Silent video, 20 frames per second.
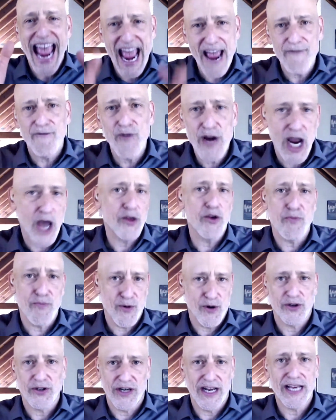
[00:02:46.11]
every other
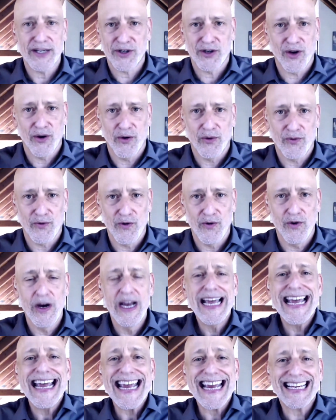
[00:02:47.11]
person has to go through,
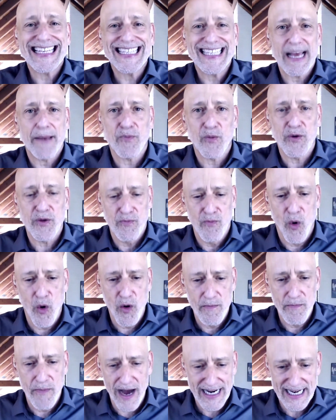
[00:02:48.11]
except with more
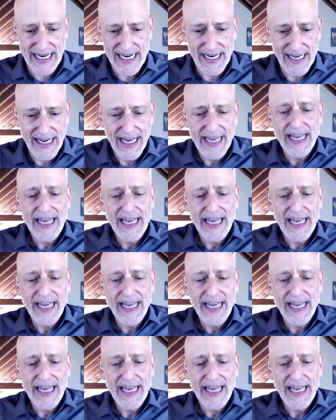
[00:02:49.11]
money,